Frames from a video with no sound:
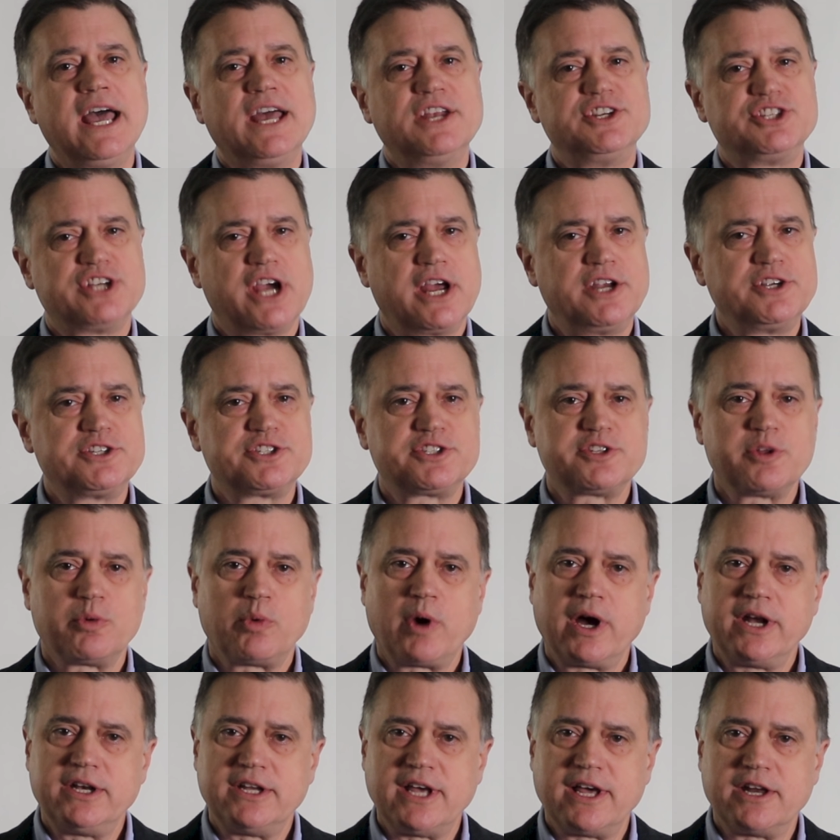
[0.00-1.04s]
changes the
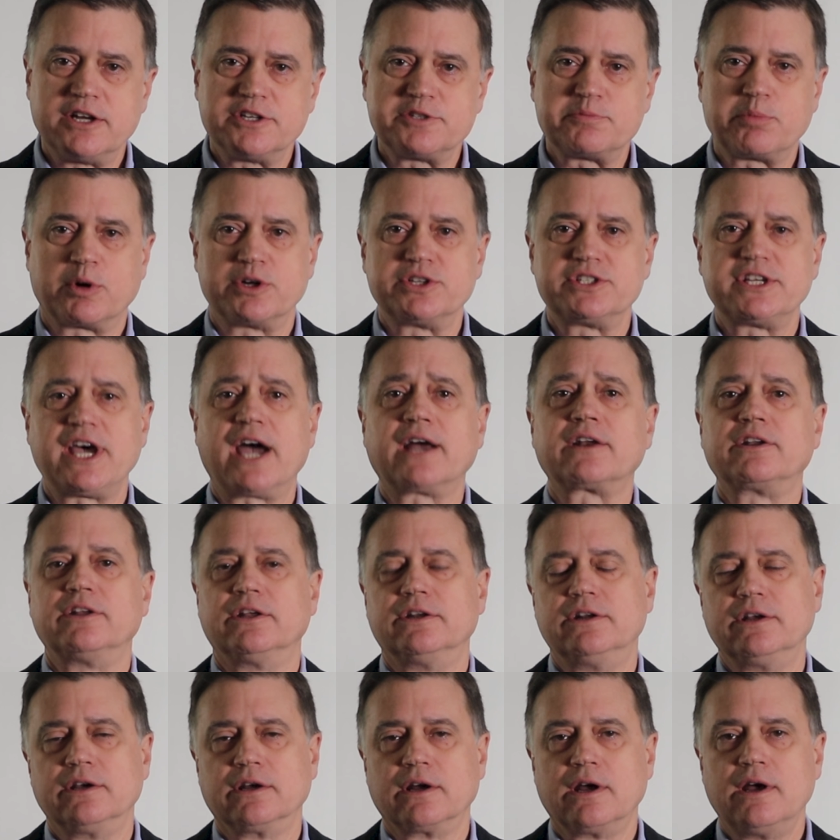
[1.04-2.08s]
way data is
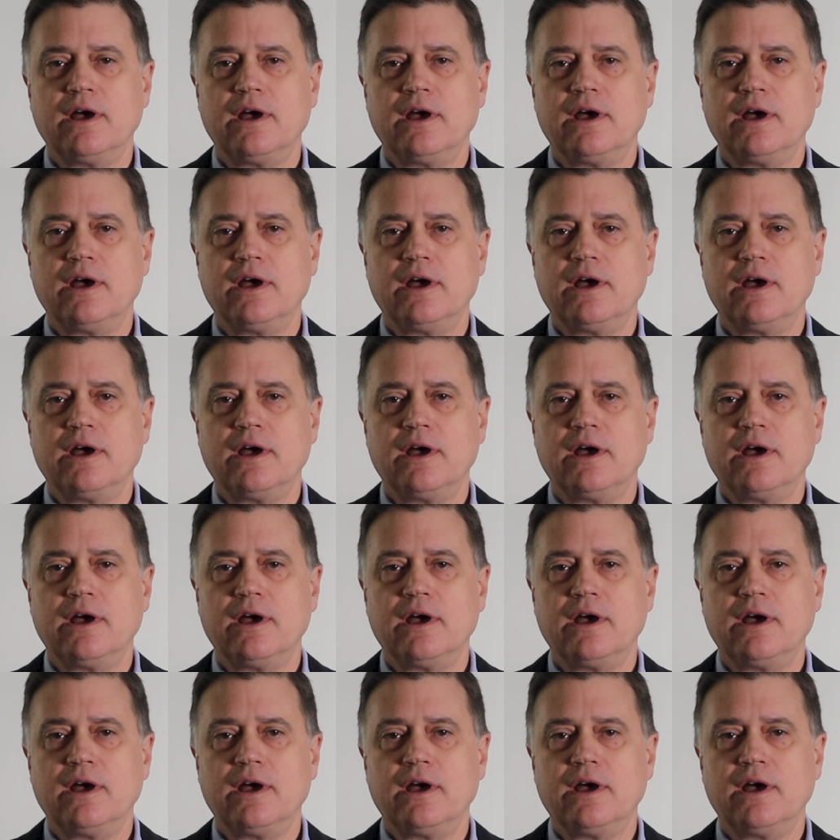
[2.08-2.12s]
protected,